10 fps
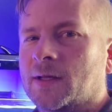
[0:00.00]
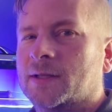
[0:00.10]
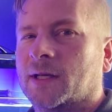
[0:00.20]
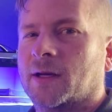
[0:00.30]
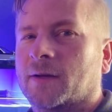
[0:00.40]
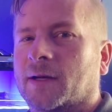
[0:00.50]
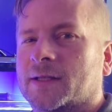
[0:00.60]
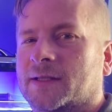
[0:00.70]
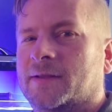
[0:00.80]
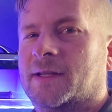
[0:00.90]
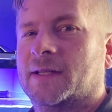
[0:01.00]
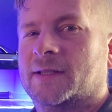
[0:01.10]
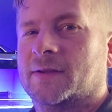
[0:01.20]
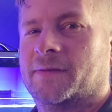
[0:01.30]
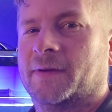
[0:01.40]
So I
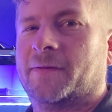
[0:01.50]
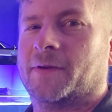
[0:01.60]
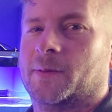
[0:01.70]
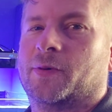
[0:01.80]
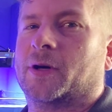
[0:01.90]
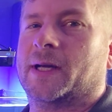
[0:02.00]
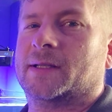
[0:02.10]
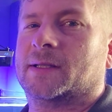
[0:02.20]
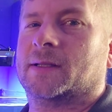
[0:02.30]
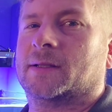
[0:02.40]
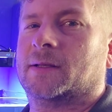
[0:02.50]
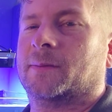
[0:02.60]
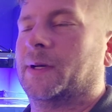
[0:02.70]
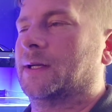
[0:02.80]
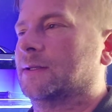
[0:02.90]
still think for the price
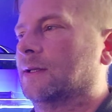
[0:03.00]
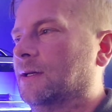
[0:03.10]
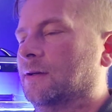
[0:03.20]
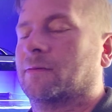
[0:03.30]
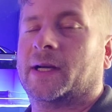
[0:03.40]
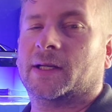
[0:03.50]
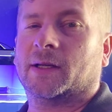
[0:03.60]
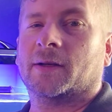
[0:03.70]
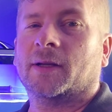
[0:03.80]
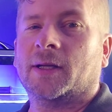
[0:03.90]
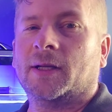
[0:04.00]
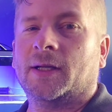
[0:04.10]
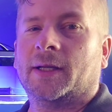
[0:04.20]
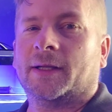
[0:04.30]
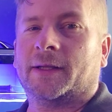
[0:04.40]
compared to the Radian,
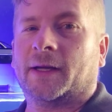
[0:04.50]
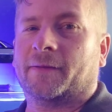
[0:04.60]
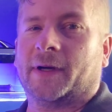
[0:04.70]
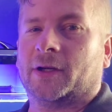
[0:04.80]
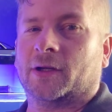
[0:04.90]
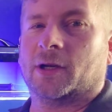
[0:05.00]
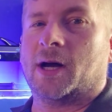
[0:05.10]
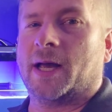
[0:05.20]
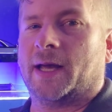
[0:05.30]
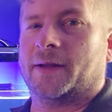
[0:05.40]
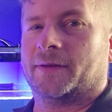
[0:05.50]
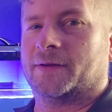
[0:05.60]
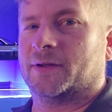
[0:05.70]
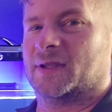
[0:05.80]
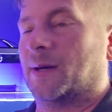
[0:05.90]
they're a very good light, and
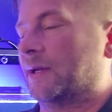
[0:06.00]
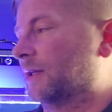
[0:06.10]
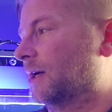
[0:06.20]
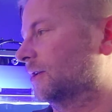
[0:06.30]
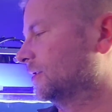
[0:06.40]
I mean, they are